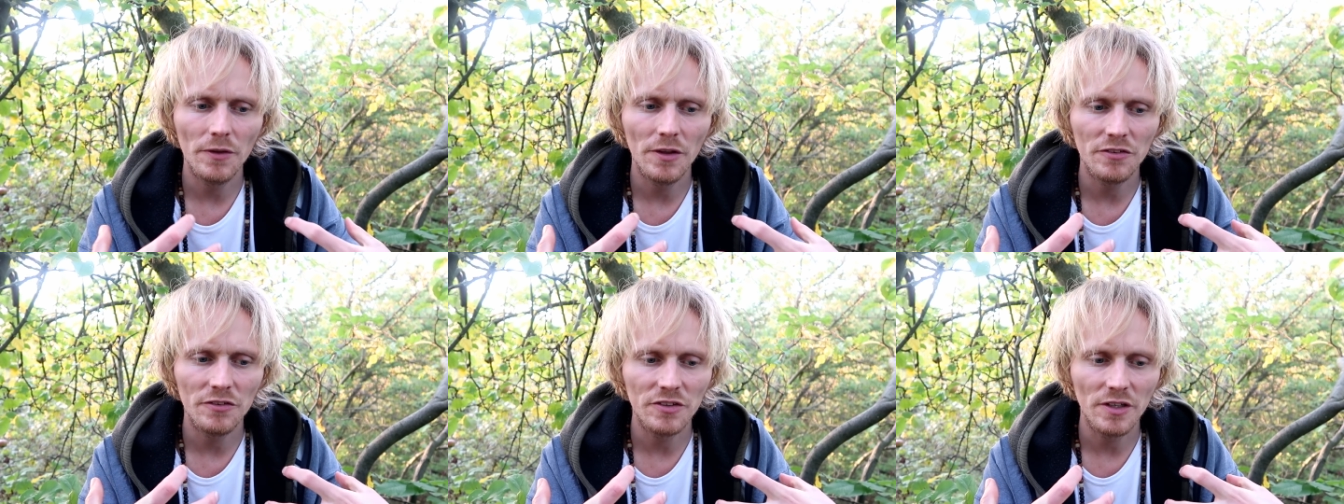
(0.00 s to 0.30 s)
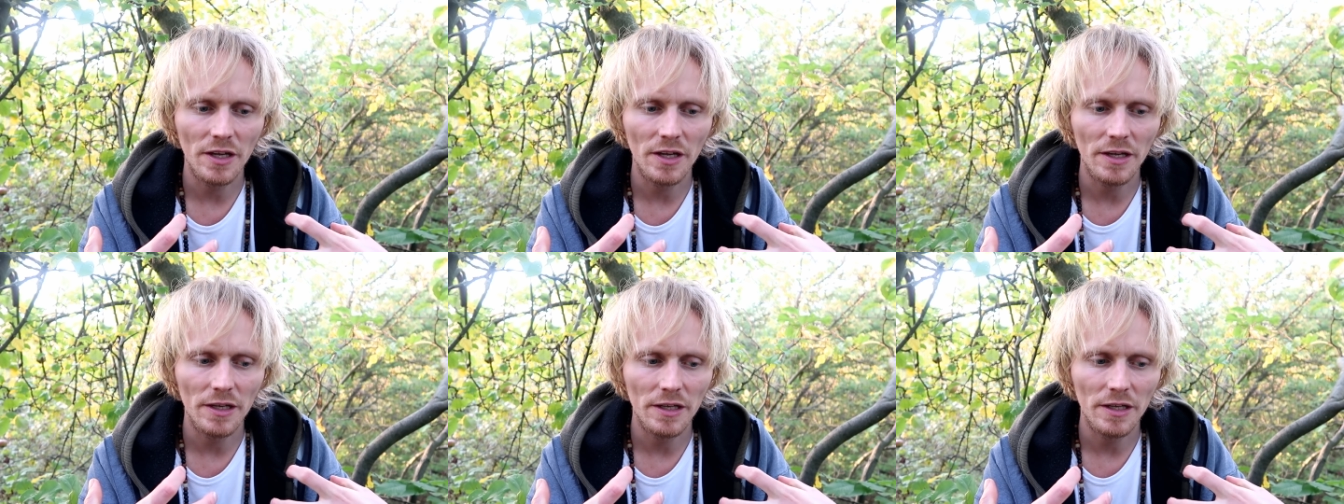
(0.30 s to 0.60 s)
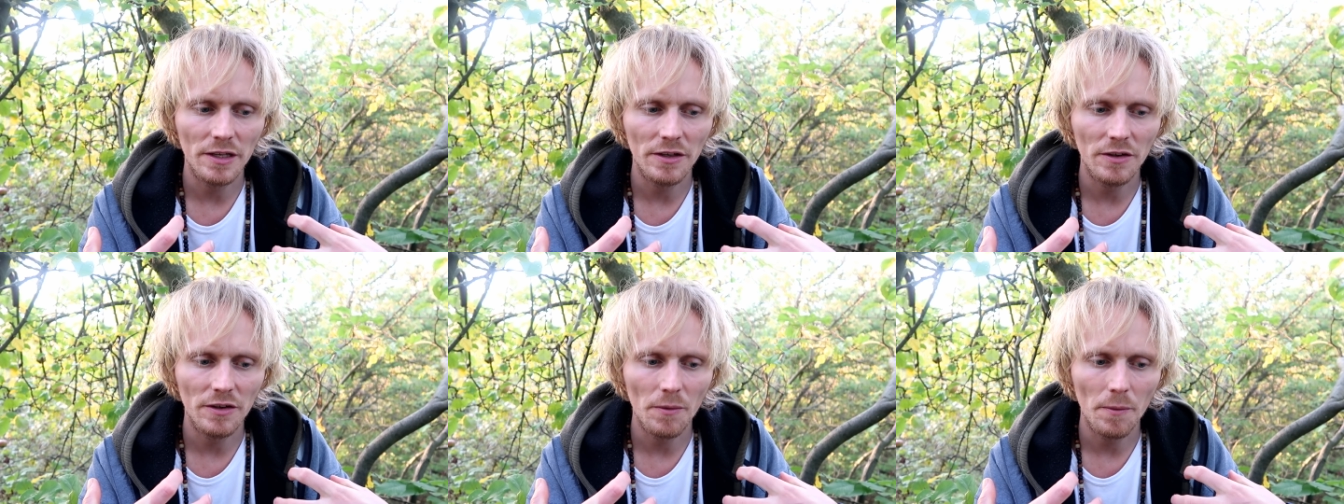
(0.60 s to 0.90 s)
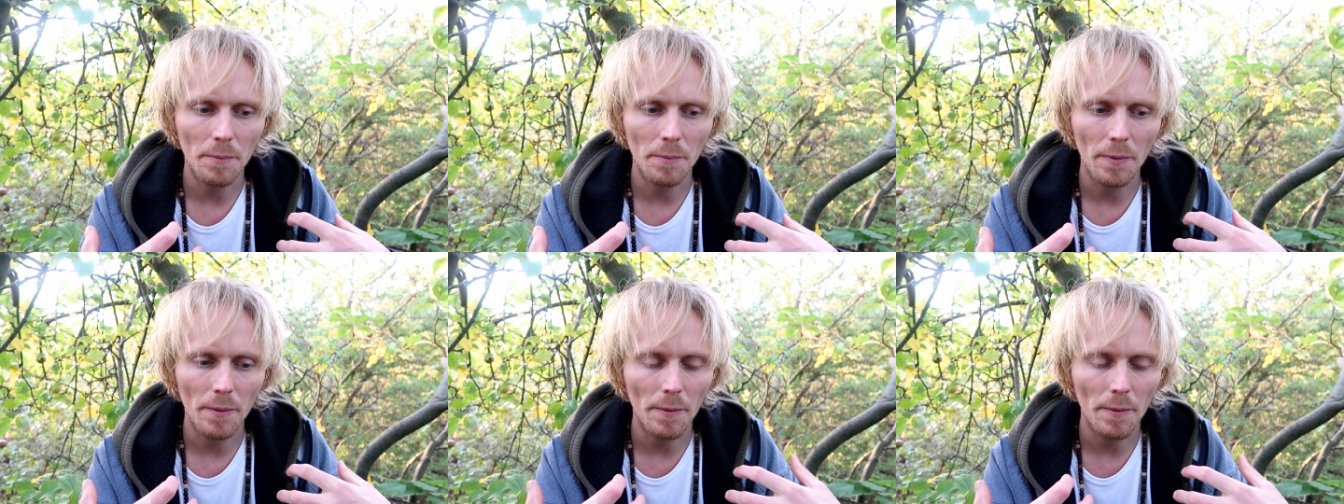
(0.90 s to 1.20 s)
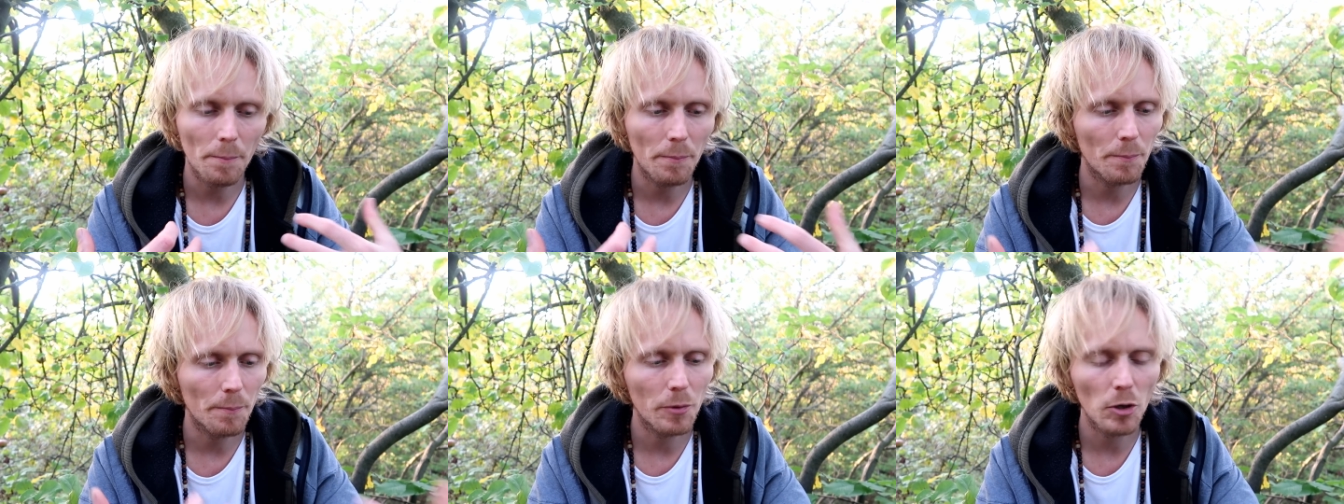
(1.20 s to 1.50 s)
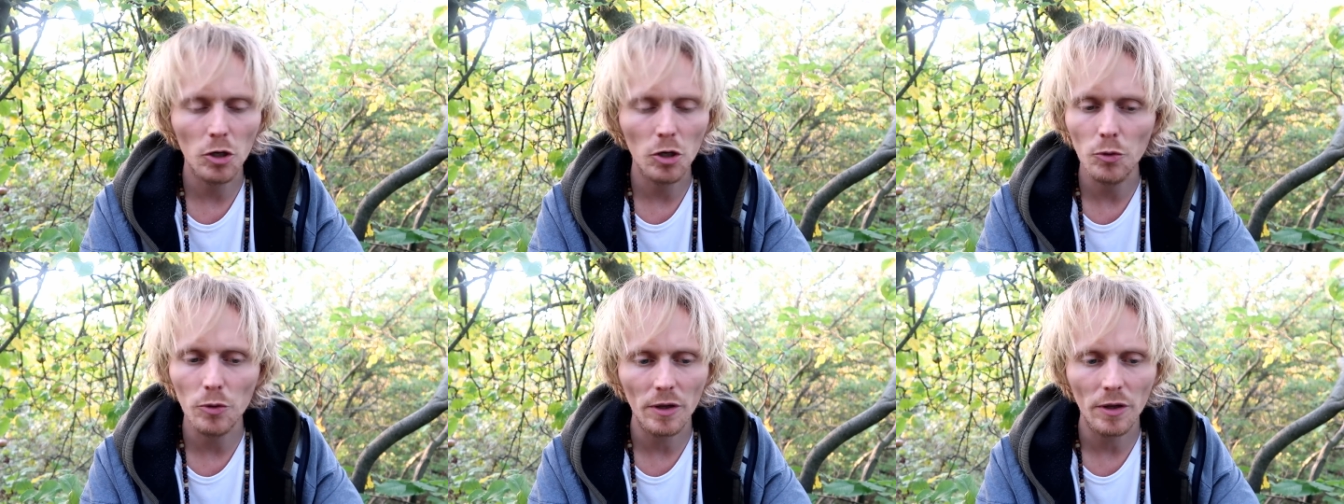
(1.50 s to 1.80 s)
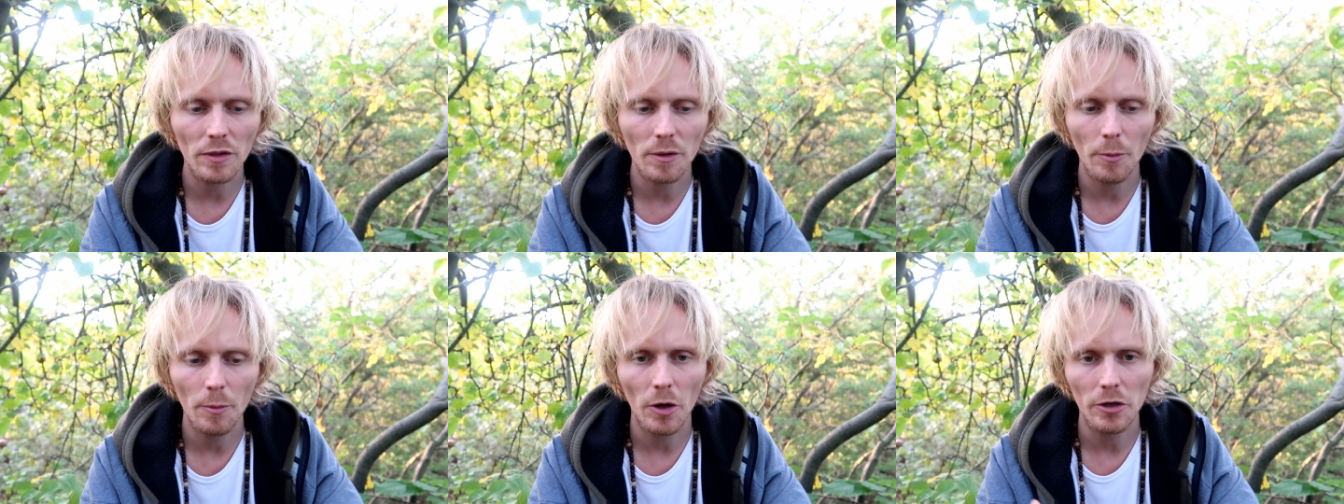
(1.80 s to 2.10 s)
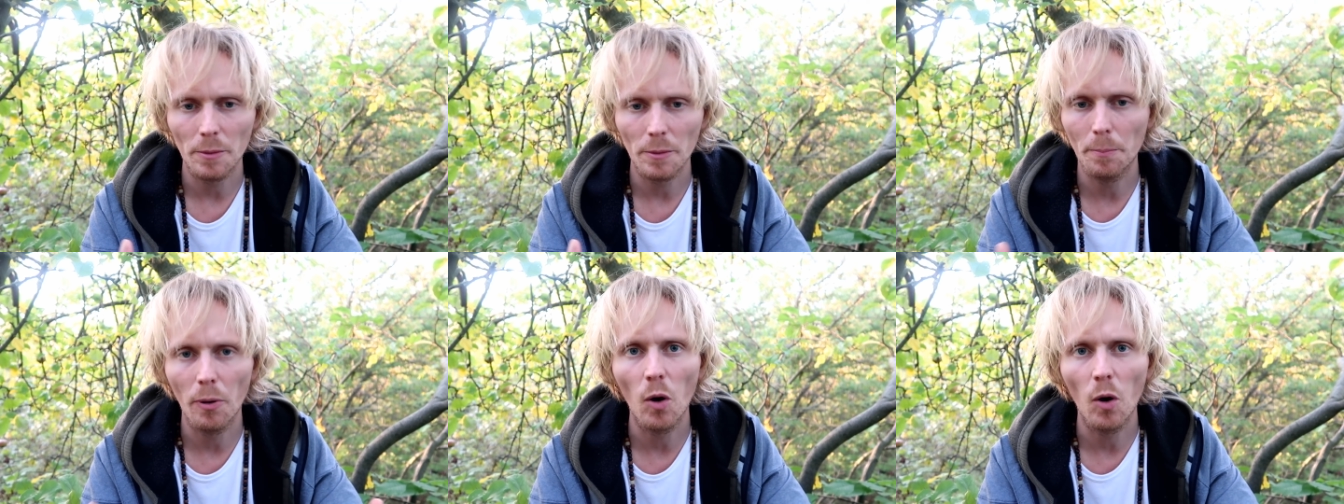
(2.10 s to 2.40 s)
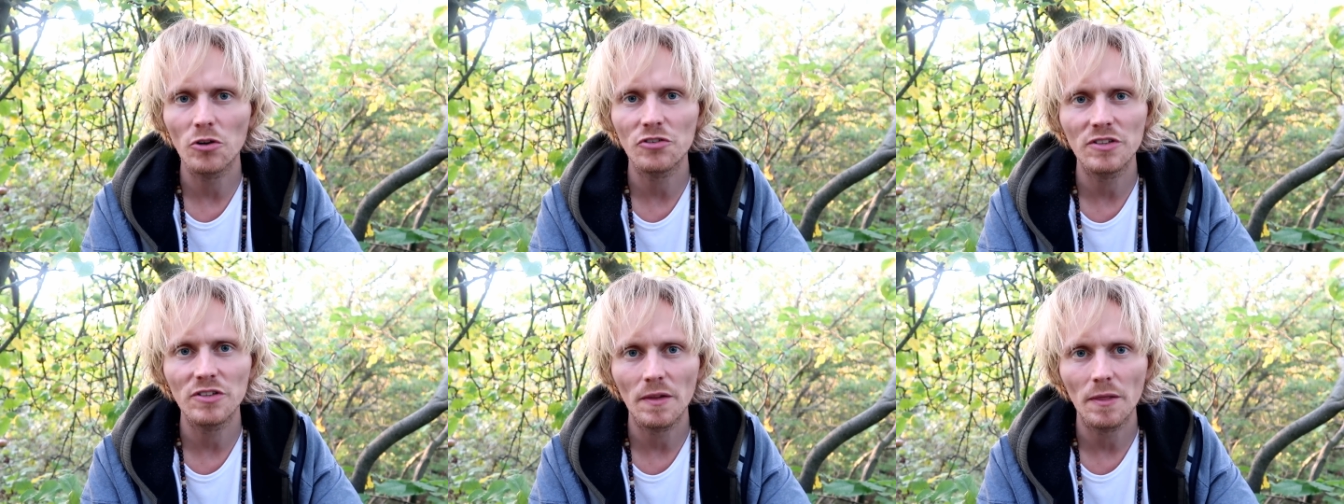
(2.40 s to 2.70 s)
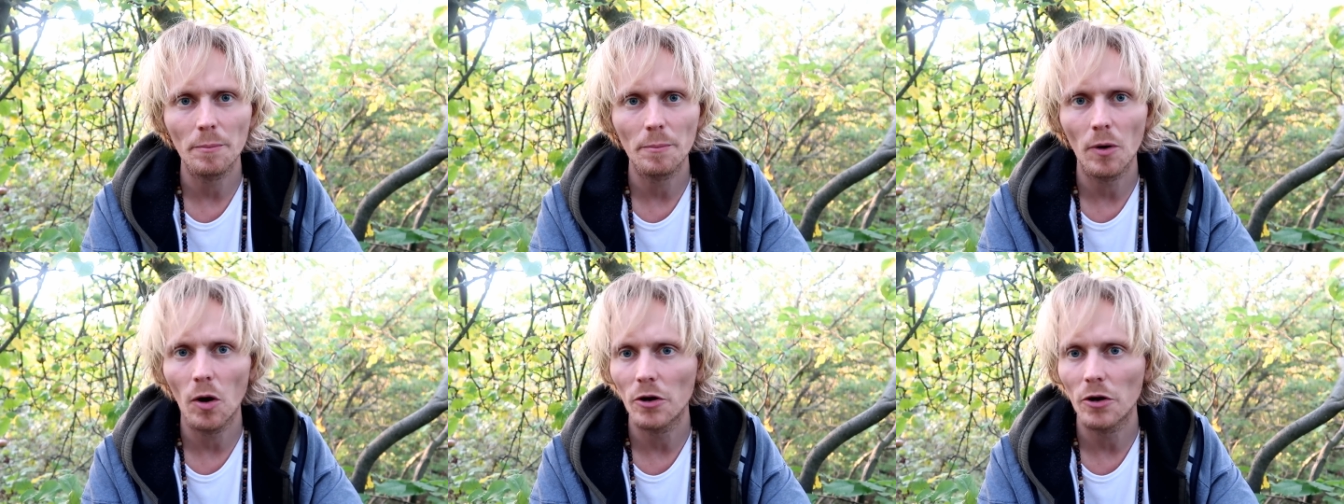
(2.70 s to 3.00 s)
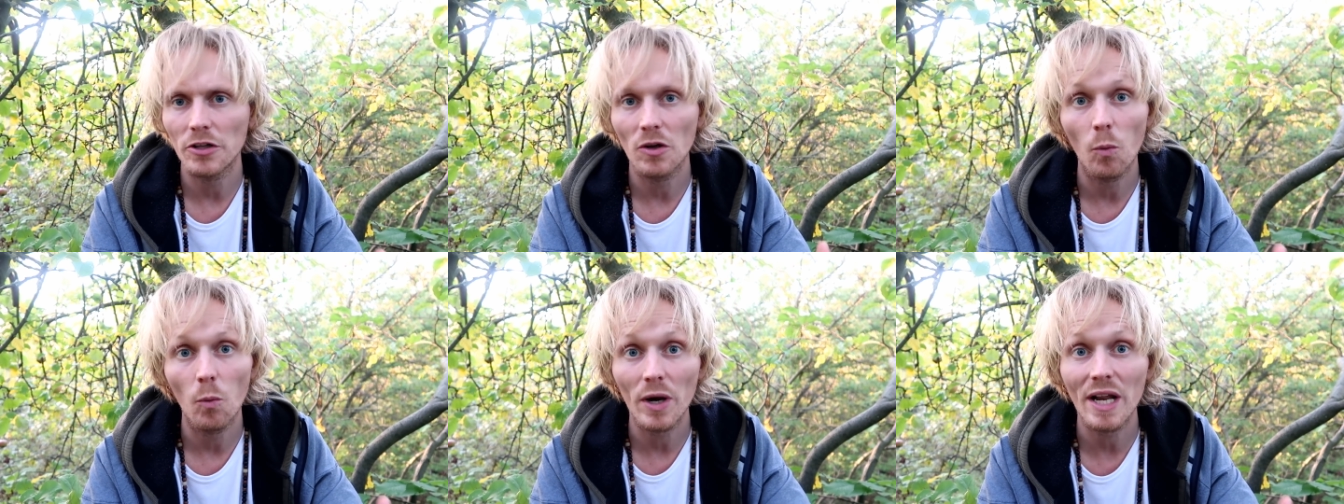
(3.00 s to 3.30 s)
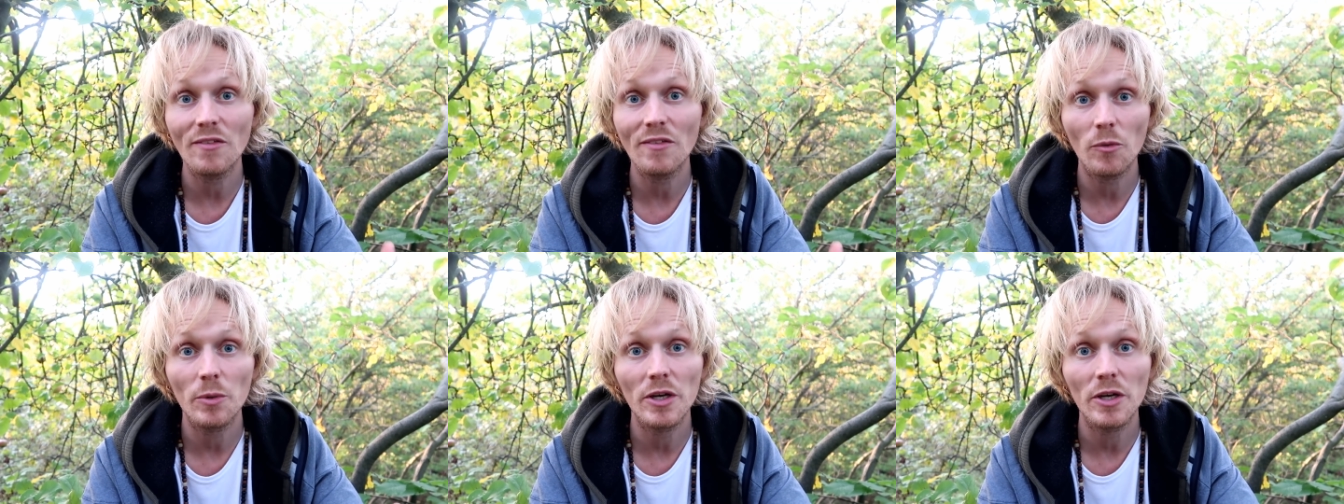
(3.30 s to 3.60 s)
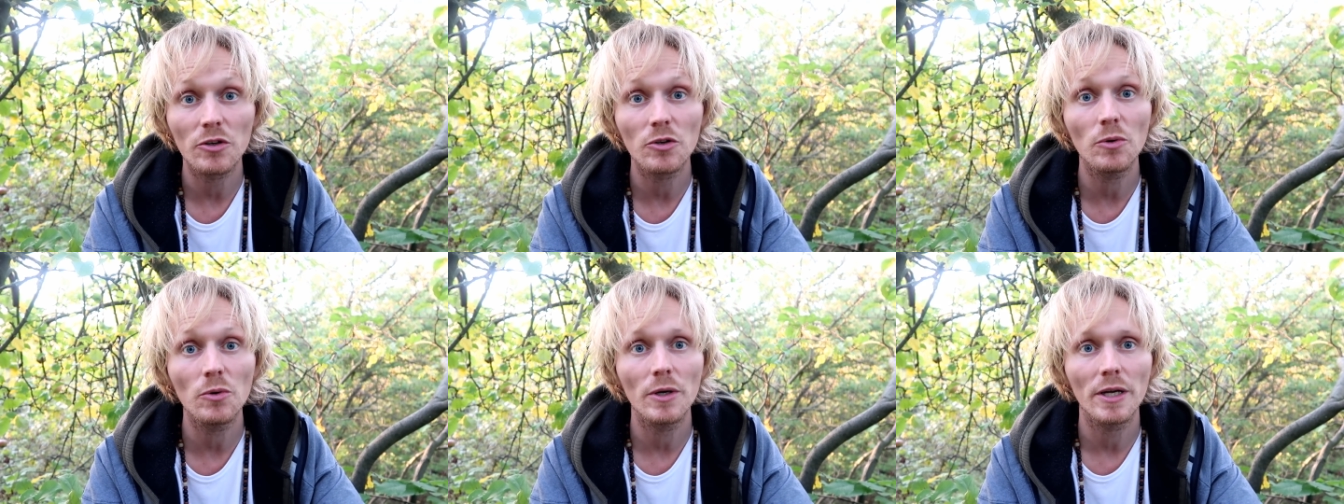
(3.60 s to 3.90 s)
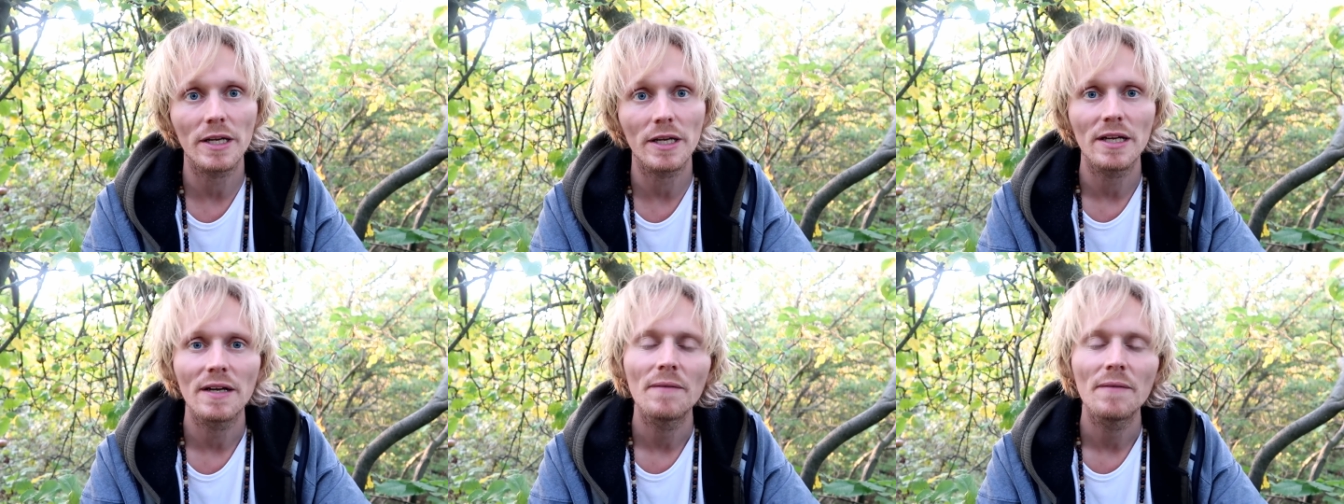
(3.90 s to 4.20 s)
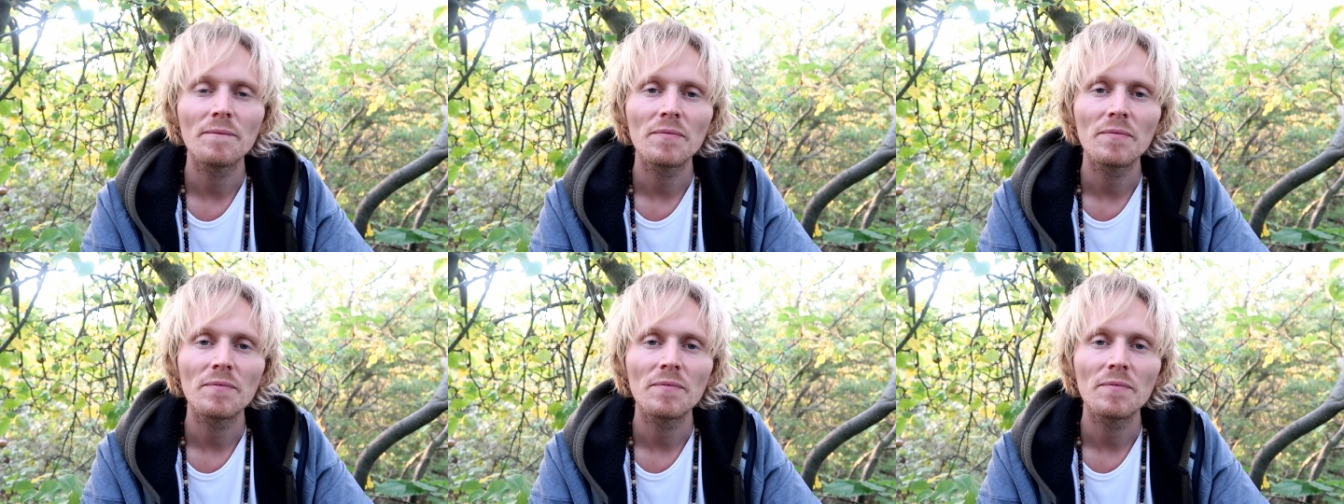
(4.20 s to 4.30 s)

you say, polluting the body or poisoning the body or whatever we are doing.